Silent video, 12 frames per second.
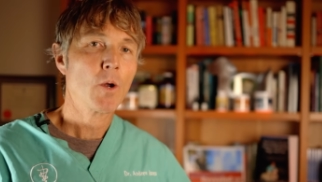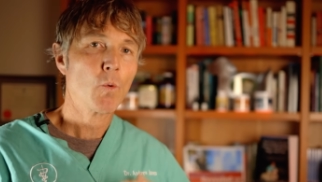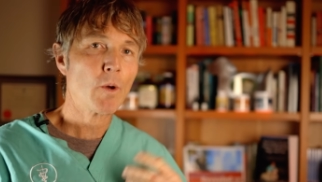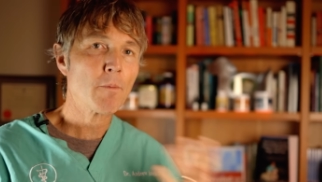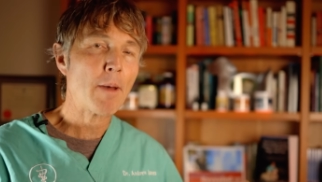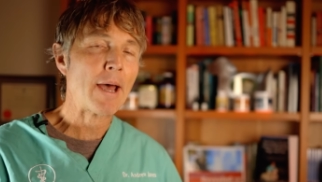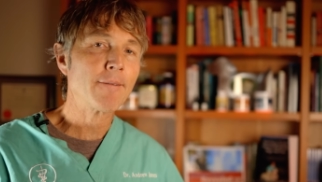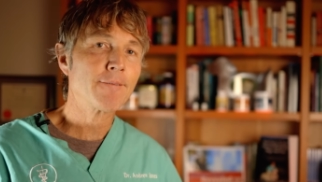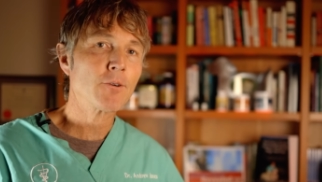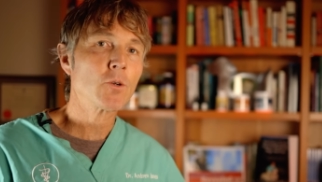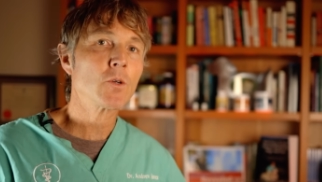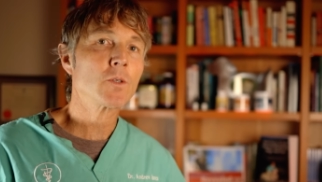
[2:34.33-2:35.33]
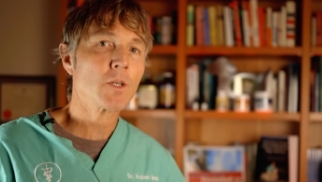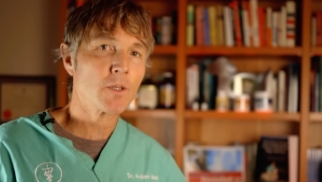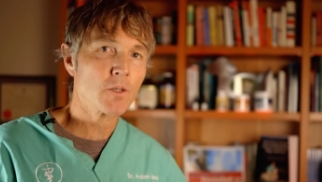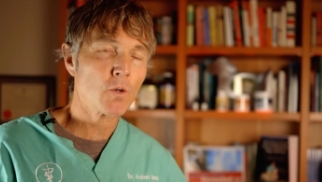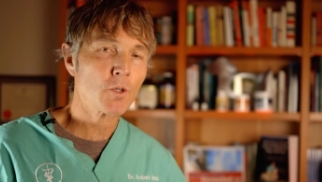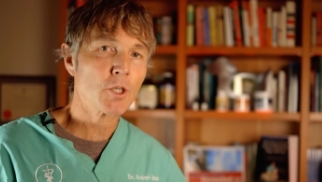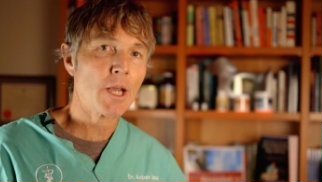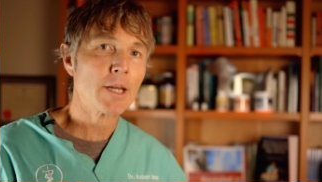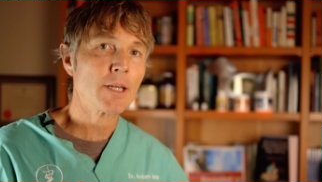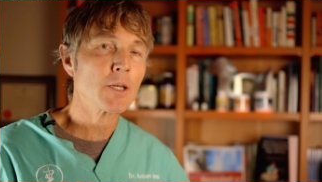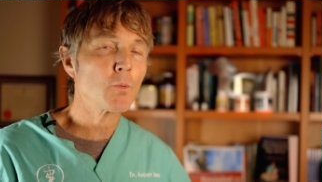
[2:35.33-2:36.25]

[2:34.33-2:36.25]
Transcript: with pet foods associated